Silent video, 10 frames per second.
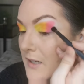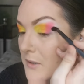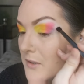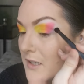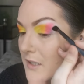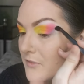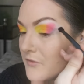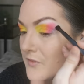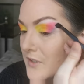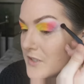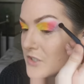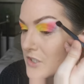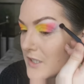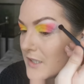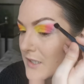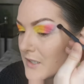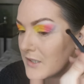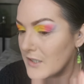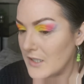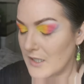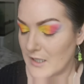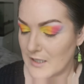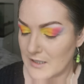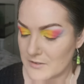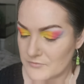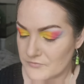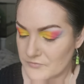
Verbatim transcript: our finishing colour.